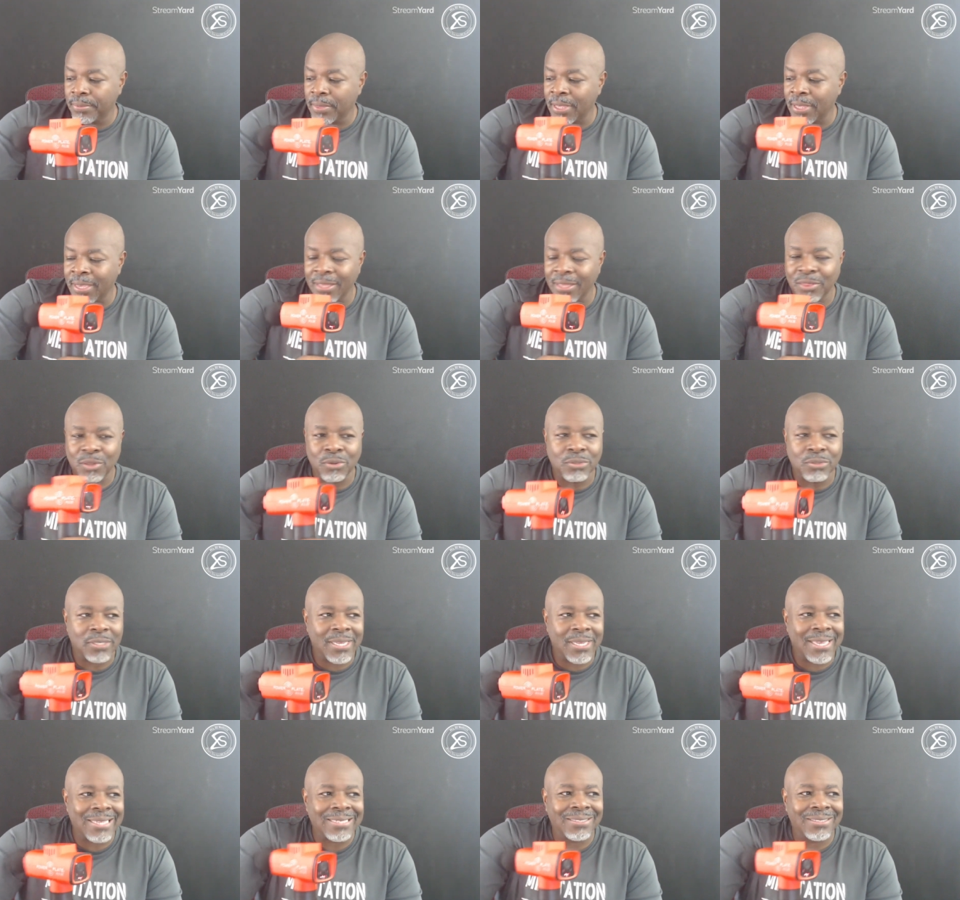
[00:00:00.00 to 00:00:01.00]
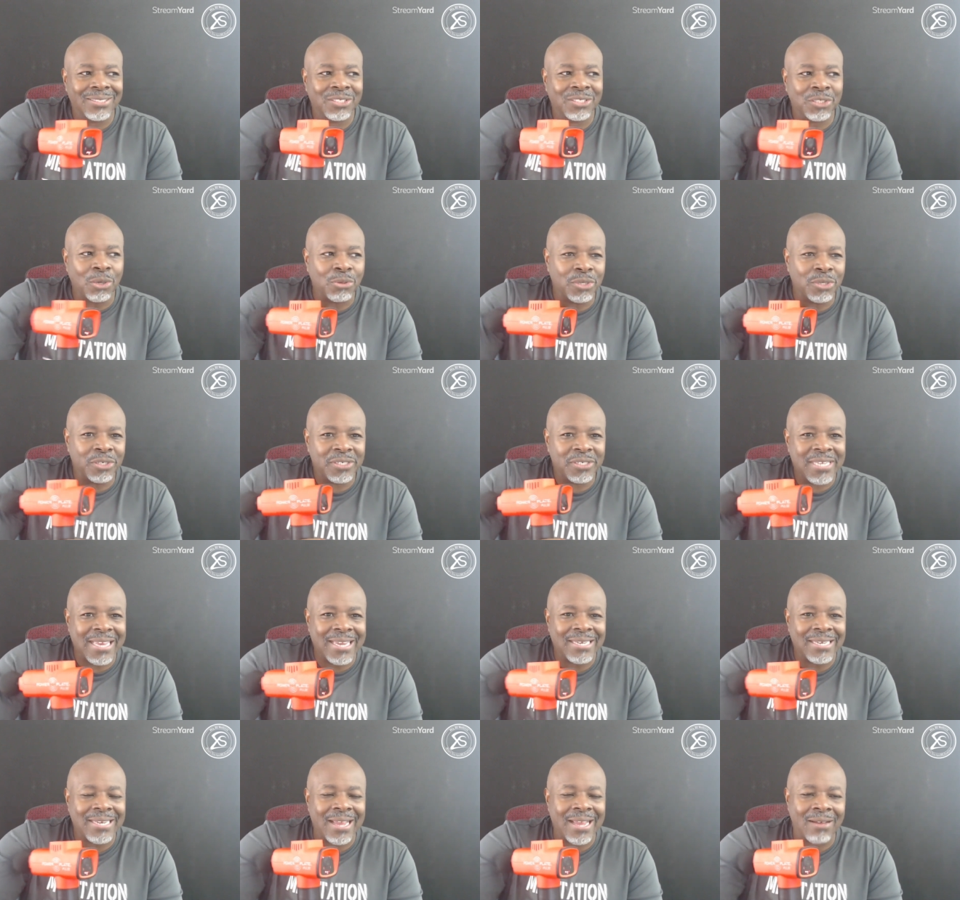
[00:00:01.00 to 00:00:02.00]
get those shoulders
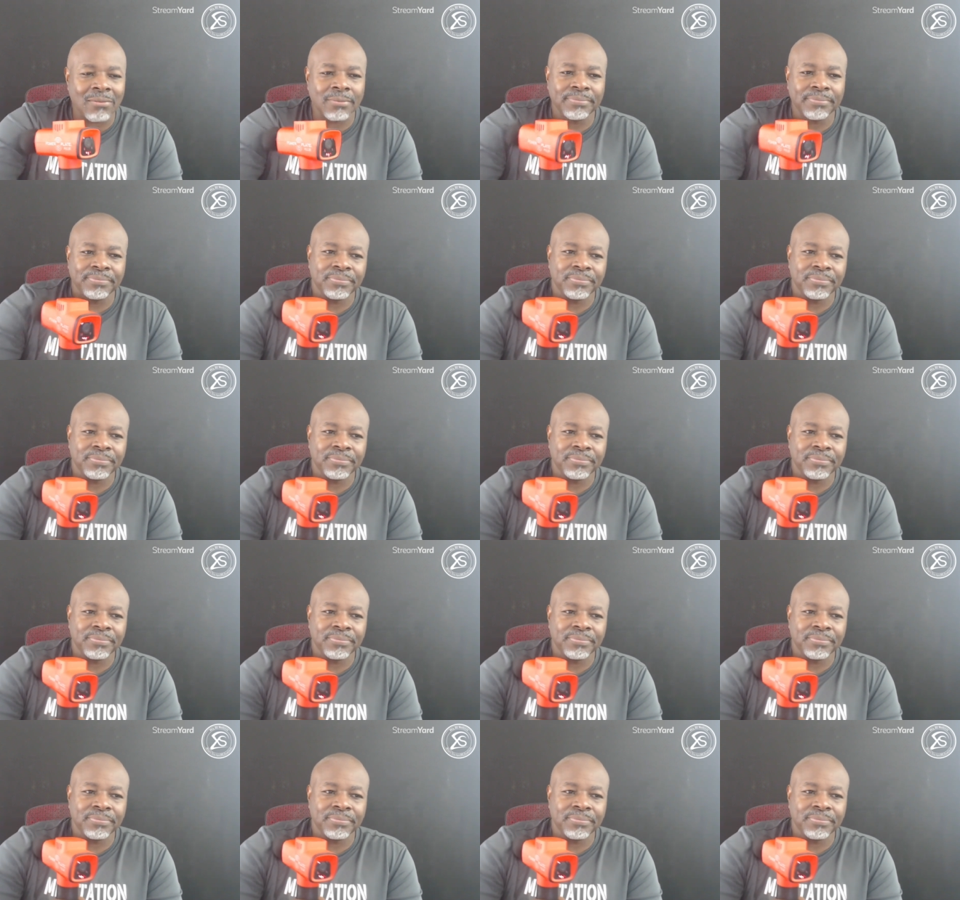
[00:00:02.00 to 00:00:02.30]
tinked out